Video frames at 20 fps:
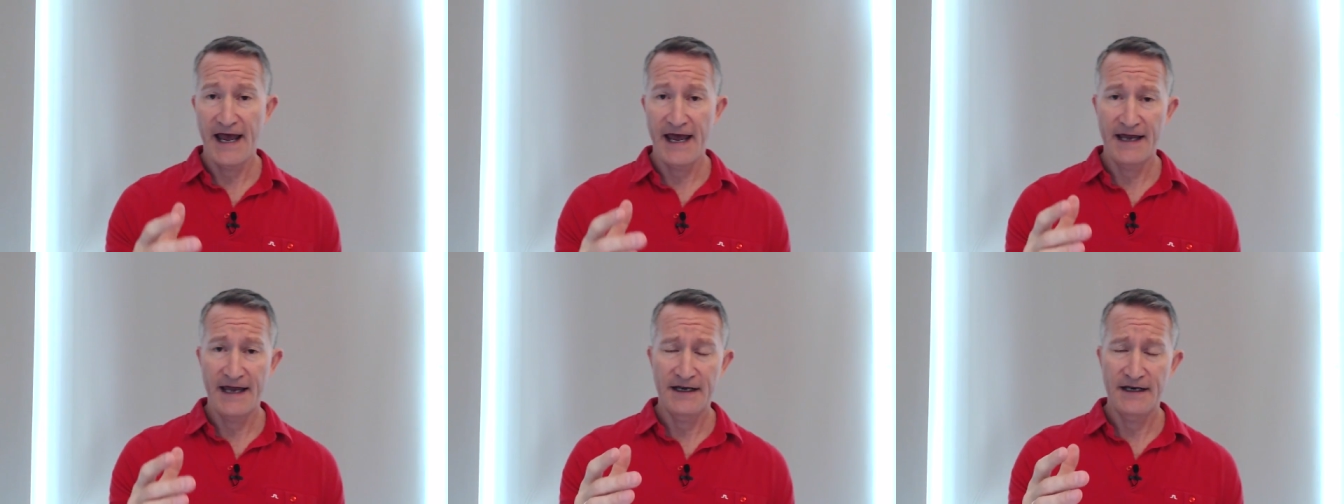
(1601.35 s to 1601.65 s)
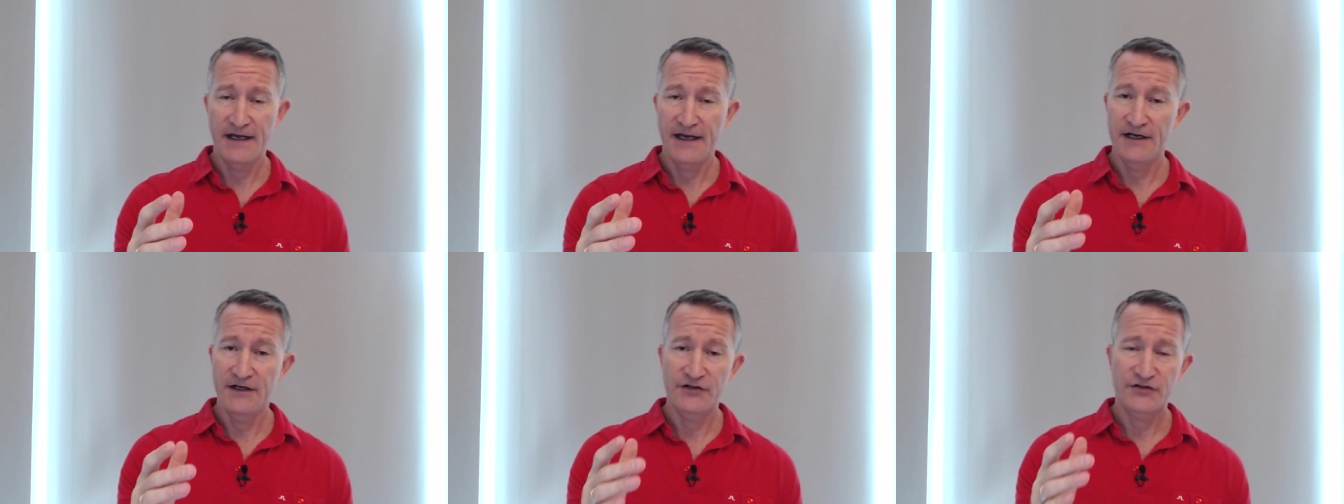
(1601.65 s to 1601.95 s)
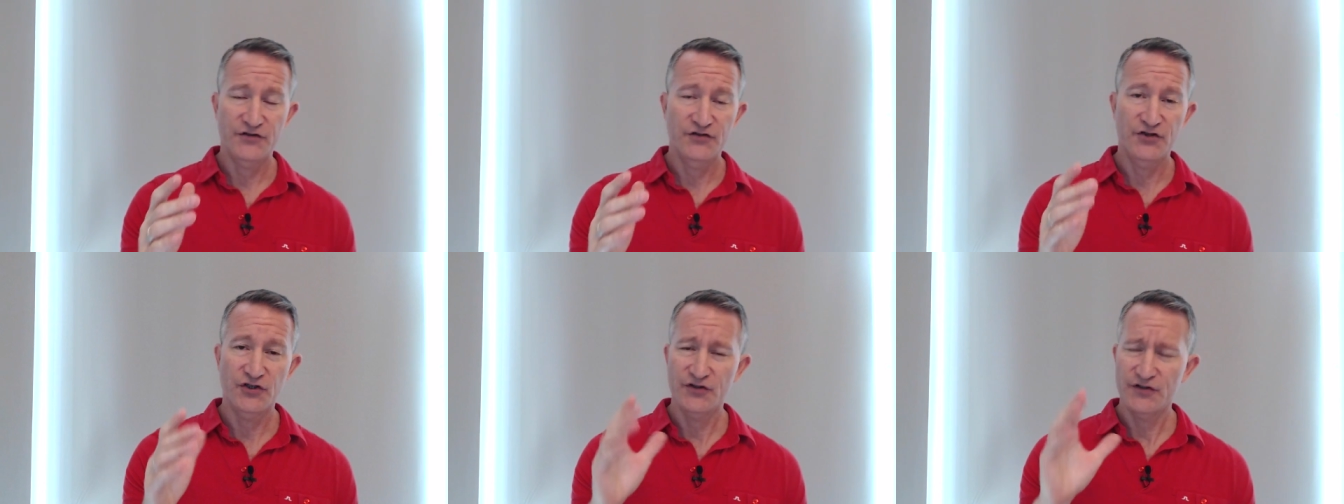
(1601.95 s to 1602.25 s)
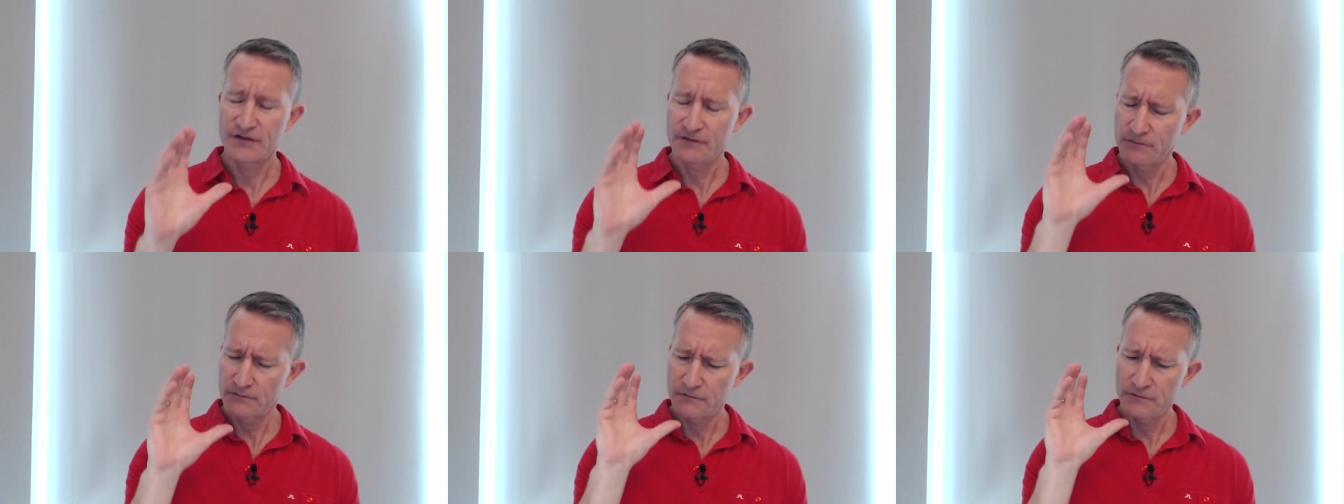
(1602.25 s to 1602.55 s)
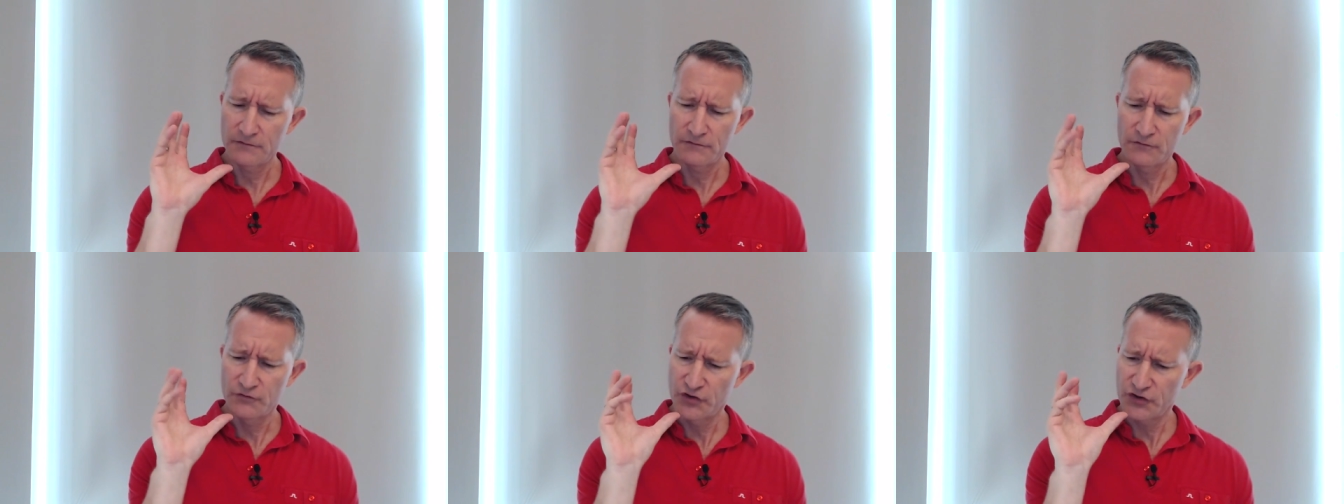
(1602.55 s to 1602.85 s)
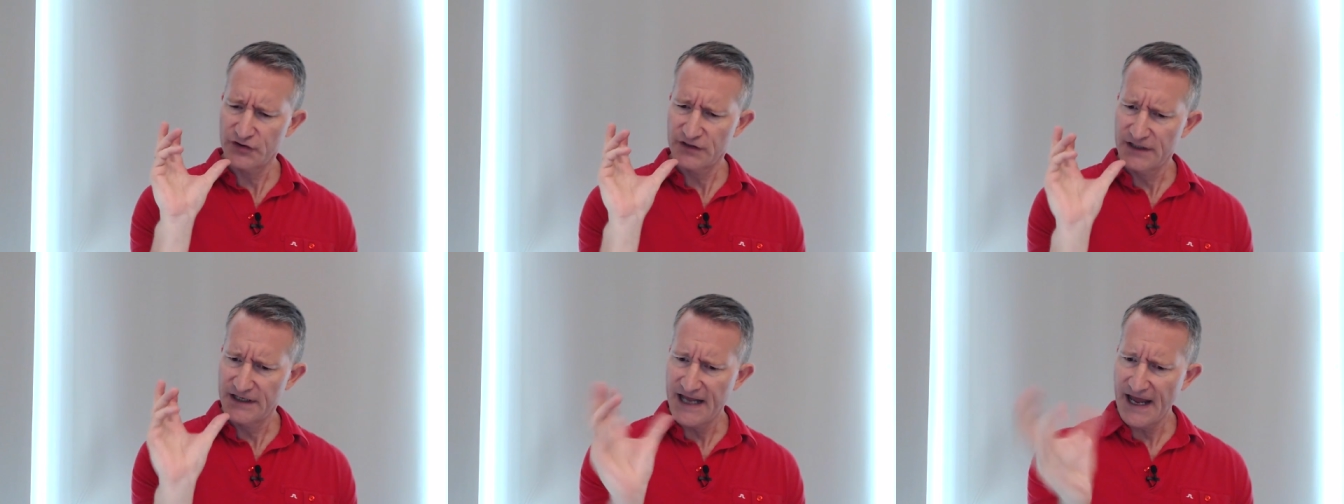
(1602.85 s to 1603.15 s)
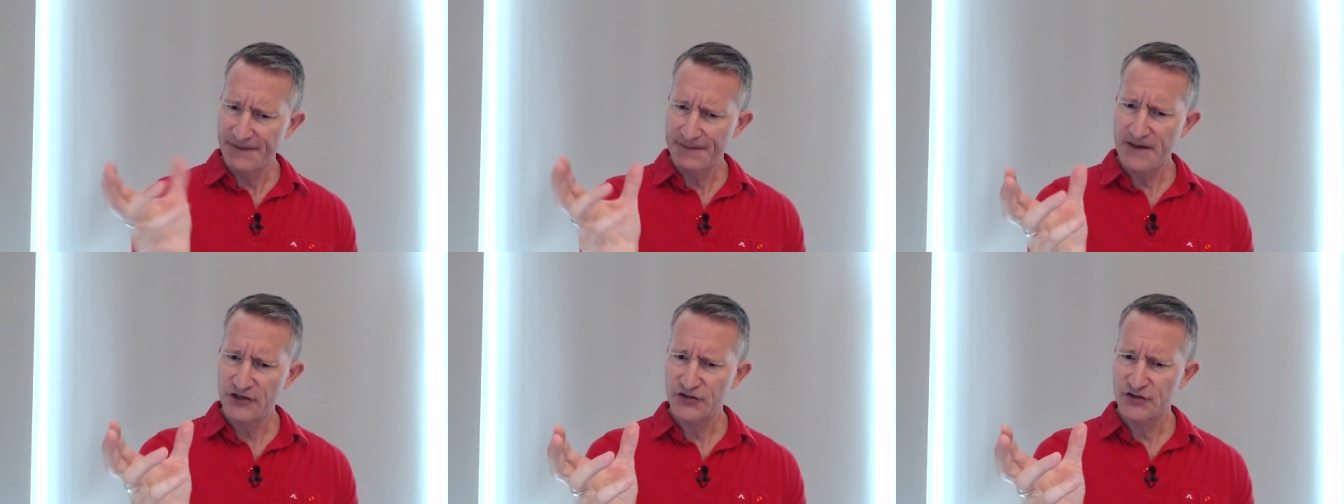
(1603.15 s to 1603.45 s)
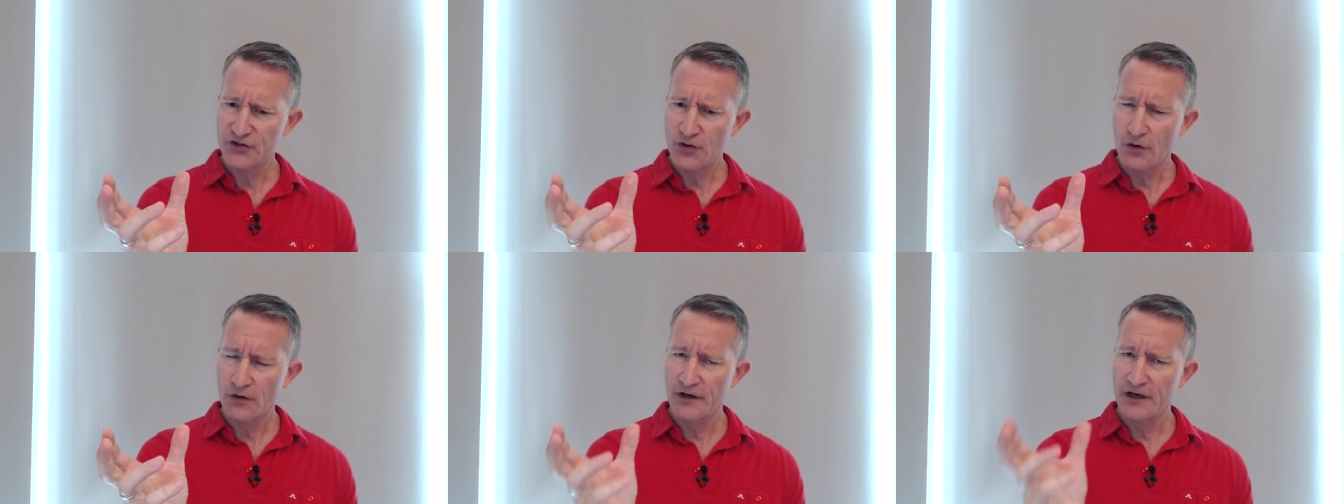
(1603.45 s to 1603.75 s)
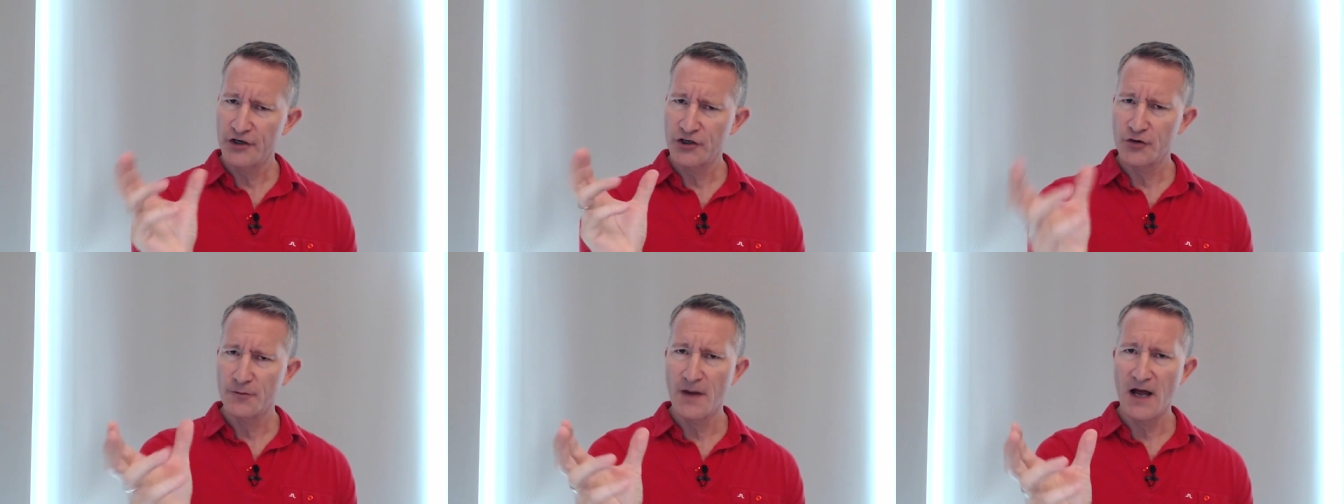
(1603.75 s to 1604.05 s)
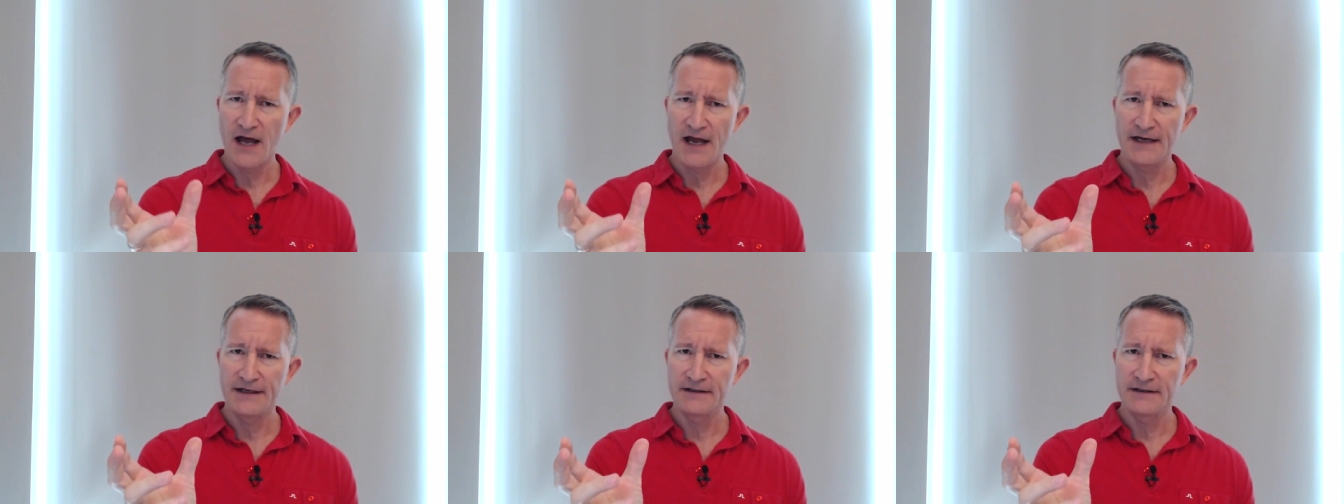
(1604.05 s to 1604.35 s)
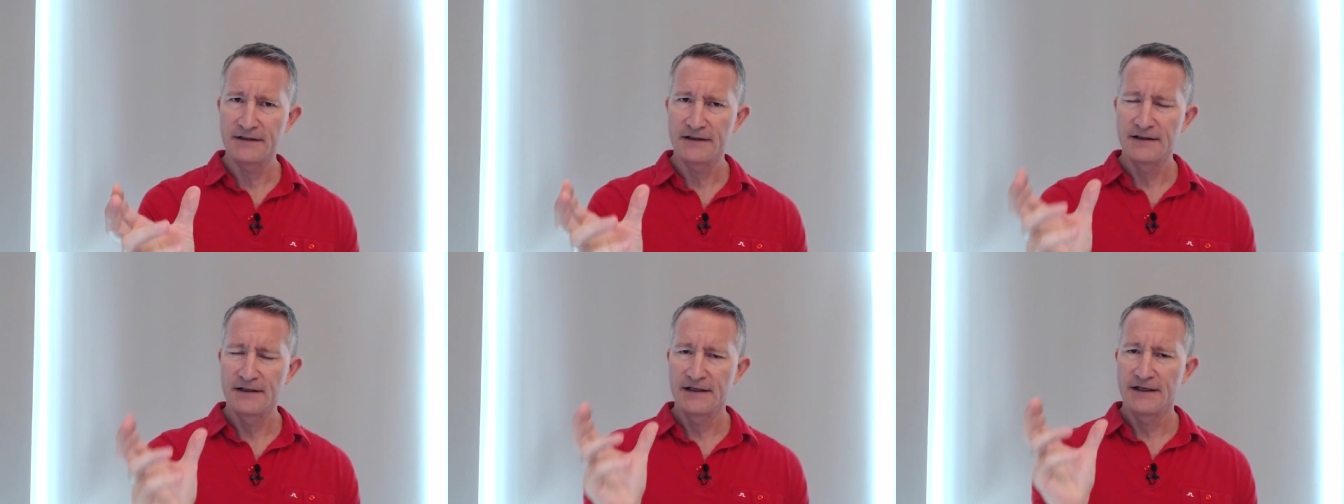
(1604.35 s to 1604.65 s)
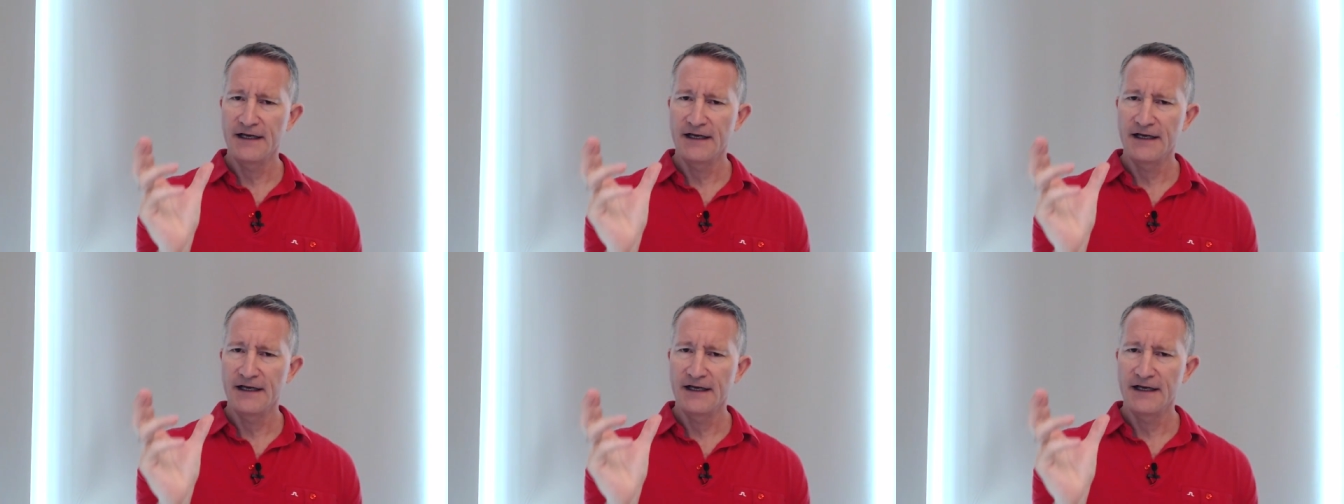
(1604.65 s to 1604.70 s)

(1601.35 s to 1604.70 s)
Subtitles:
And it's just get this story in your mind